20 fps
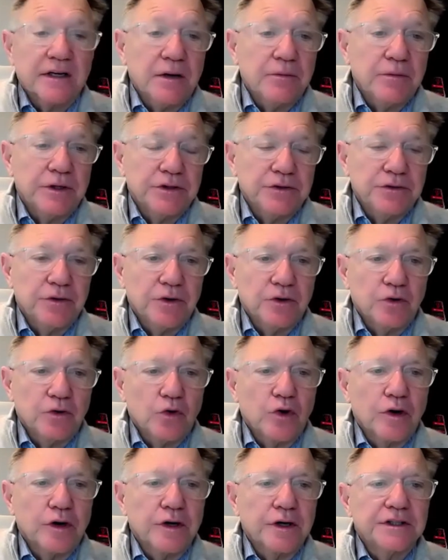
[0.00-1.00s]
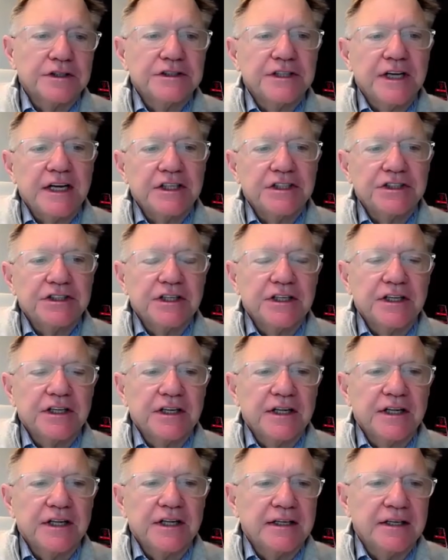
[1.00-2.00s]
I went to an organization
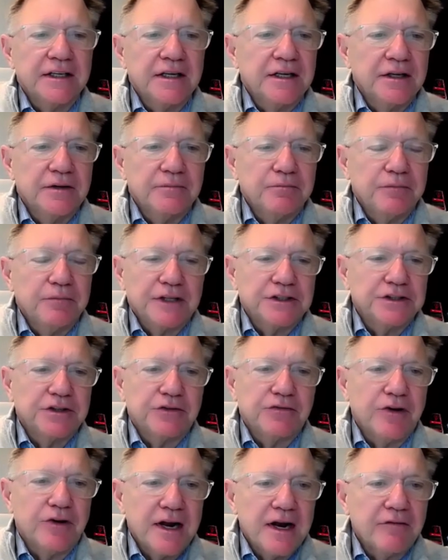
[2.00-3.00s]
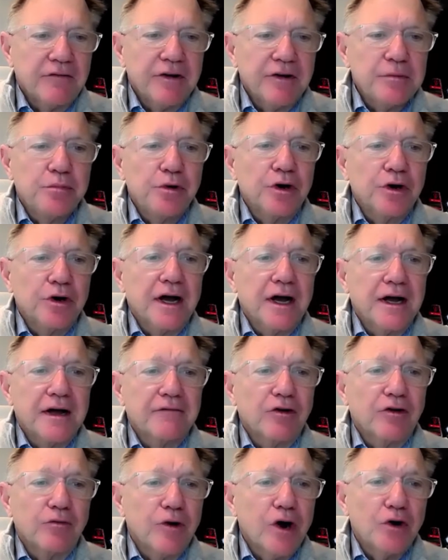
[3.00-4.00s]
and they must have read every book I
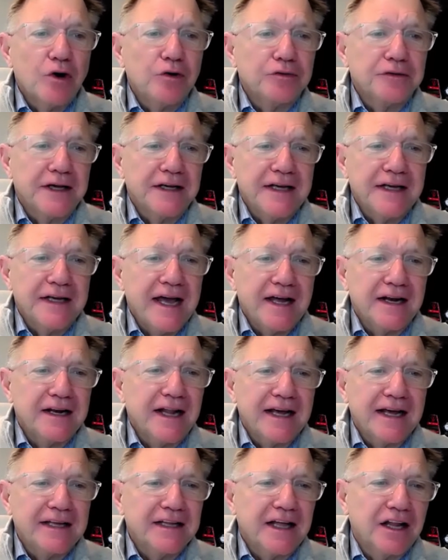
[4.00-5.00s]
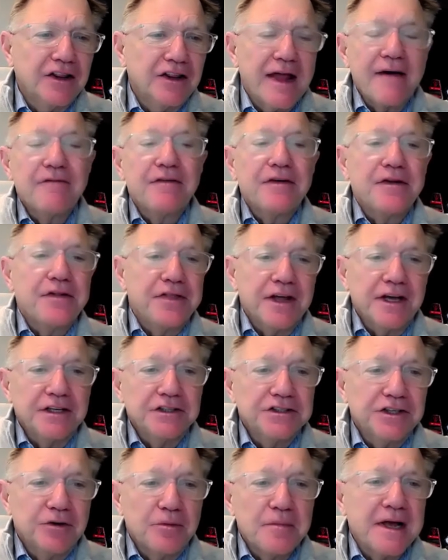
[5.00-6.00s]
ever wrote. And they had like 11
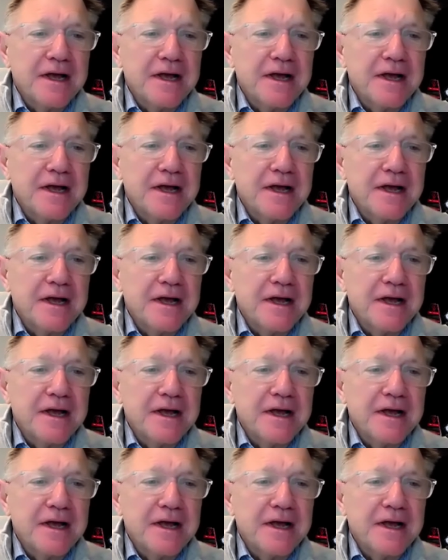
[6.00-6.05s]
things their